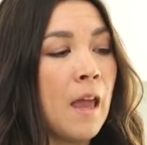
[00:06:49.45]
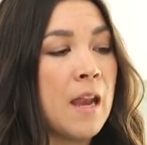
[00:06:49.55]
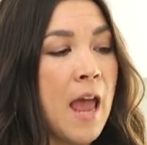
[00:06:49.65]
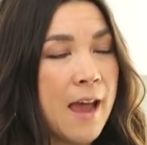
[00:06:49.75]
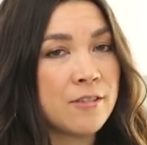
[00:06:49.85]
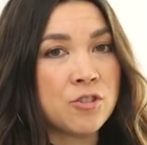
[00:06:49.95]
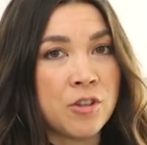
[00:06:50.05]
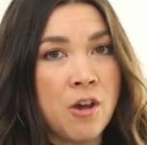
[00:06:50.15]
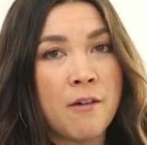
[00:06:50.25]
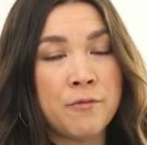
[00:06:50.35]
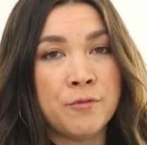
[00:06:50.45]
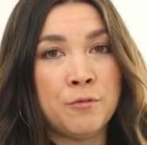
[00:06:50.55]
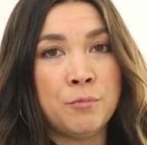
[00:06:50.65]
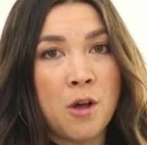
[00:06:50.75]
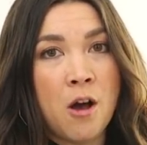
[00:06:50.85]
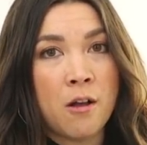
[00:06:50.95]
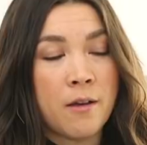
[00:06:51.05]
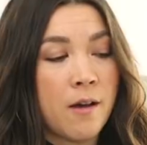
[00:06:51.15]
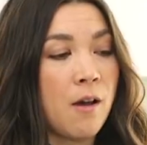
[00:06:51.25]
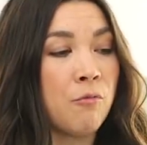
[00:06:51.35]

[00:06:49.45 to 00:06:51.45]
And actually, Hot for Food blog